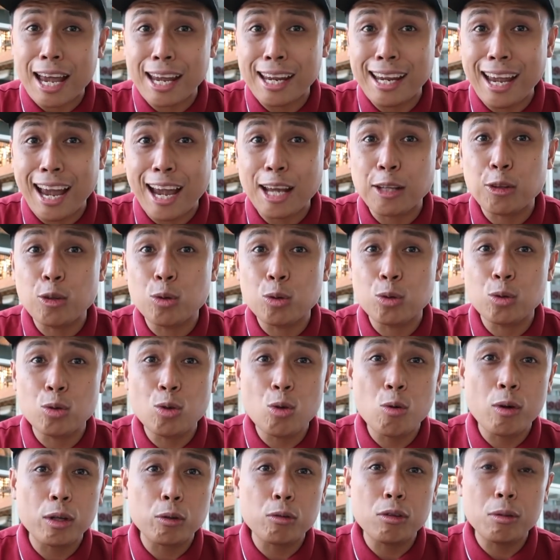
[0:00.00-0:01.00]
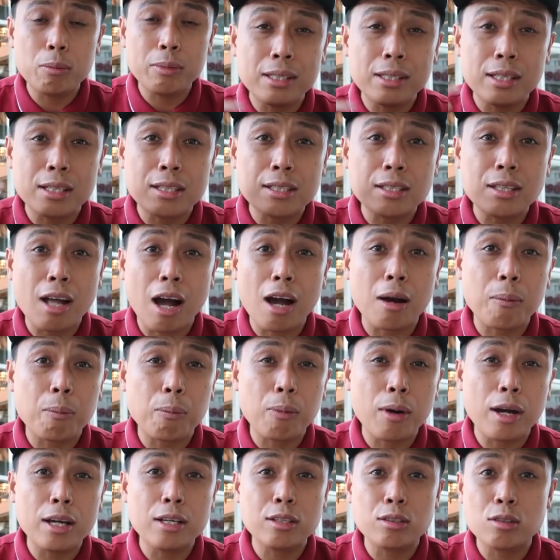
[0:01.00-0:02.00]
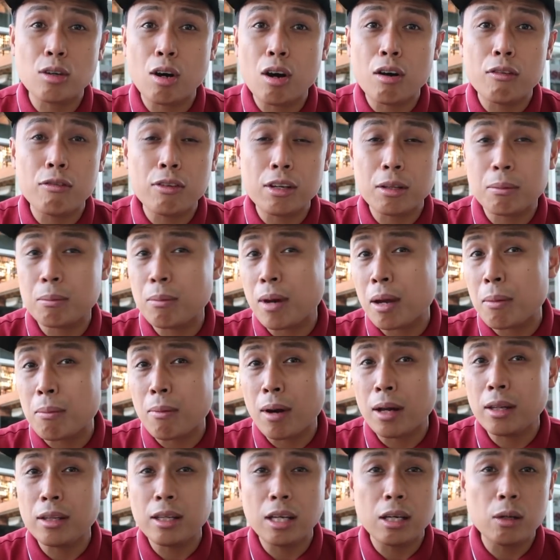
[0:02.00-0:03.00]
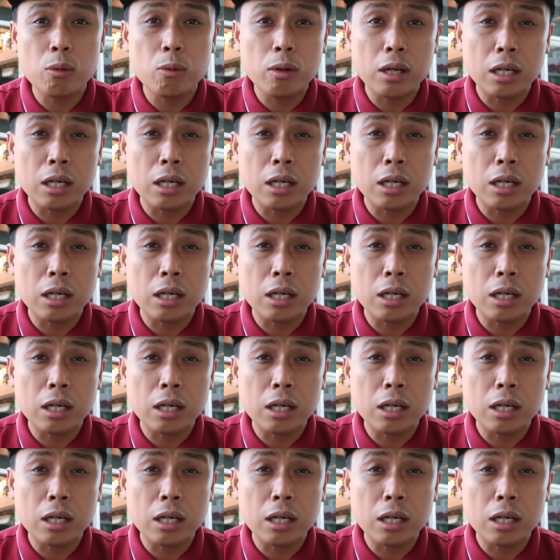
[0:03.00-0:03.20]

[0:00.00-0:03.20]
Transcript: I don't know what be the stock price of it by Monday,